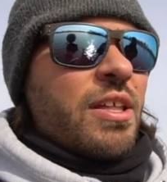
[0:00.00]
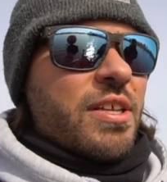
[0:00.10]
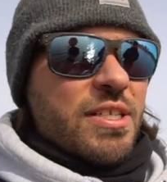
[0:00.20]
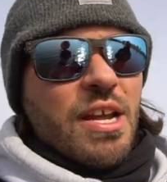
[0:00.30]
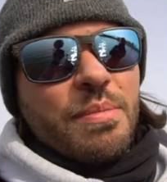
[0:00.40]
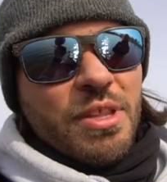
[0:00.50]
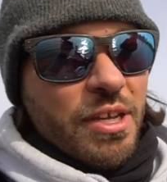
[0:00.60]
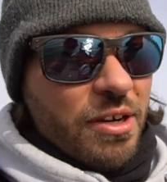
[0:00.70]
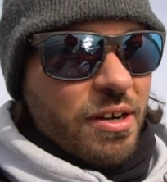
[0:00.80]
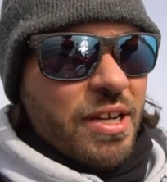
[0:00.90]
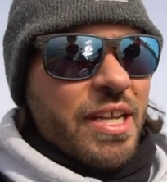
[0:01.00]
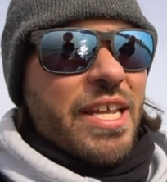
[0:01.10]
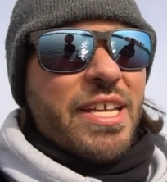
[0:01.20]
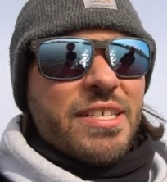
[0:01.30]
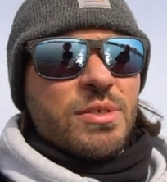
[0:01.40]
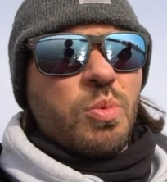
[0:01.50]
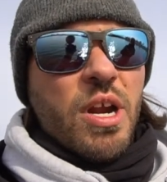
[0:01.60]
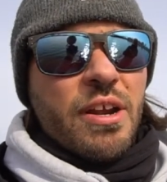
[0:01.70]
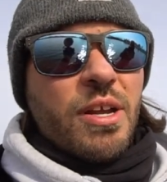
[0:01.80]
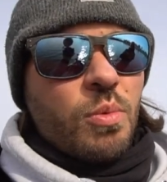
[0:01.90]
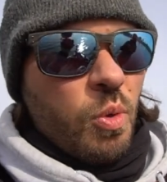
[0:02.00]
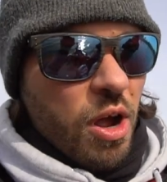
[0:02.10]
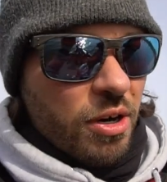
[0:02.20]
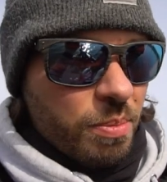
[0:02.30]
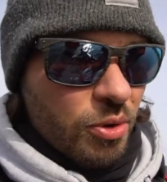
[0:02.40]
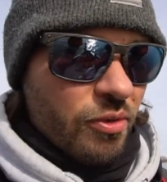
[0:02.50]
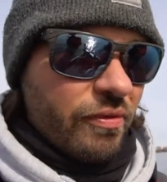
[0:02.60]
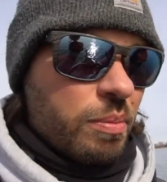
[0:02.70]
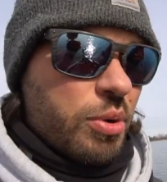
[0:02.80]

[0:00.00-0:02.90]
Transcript: this time of the year is wearing waterproof